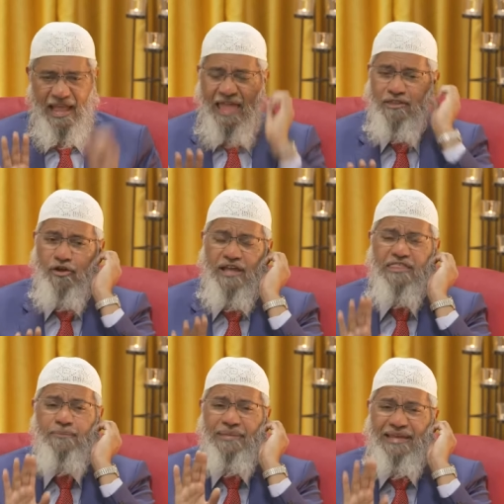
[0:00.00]
As long as
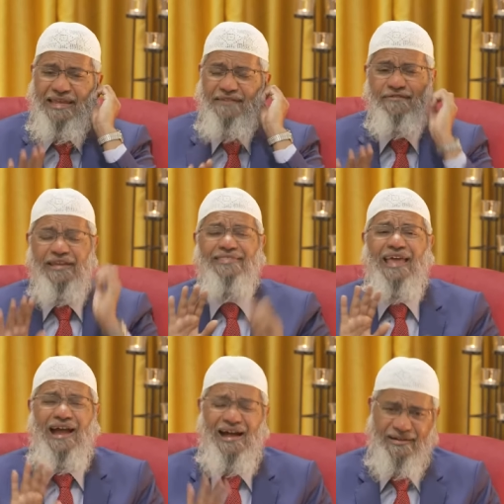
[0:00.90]
they believe in
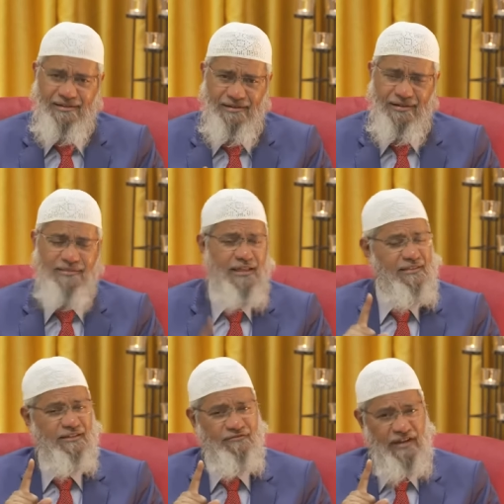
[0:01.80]
their heart that
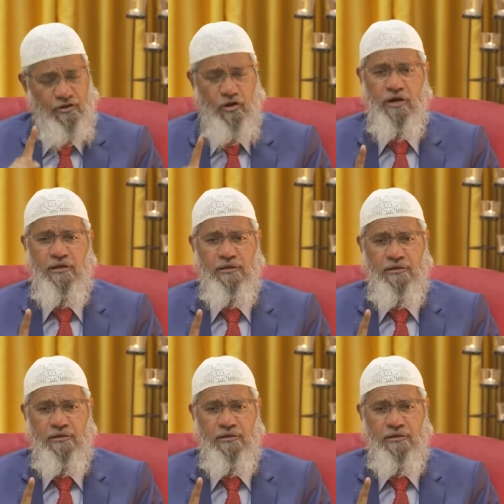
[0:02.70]
there is one God